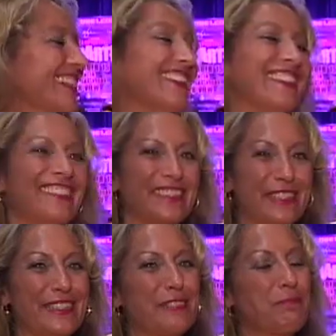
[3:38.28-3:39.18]

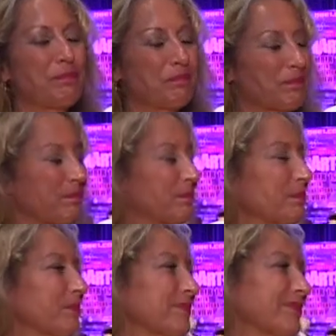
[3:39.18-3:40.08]

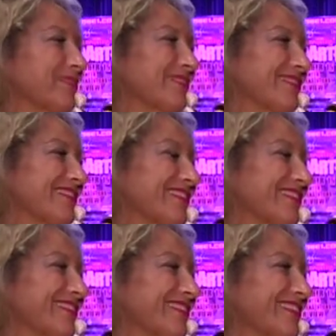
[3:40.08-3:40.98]

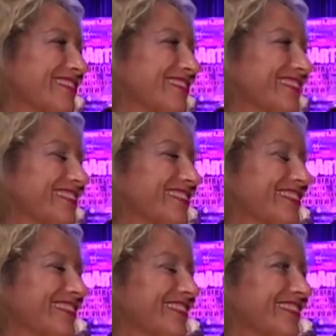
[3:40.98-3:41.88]

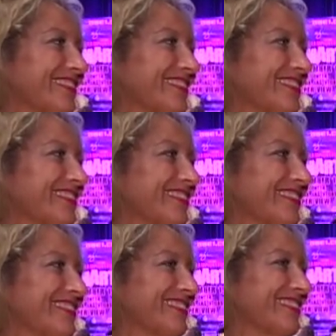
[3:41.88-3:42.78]

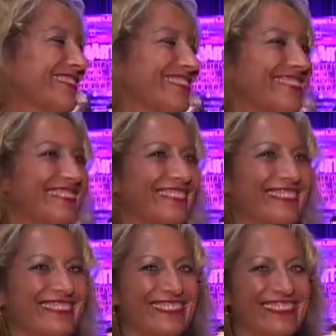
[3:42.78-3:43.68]

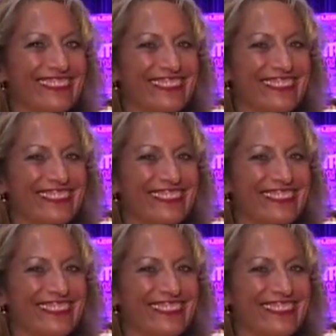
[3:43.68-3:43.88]
(not speaking)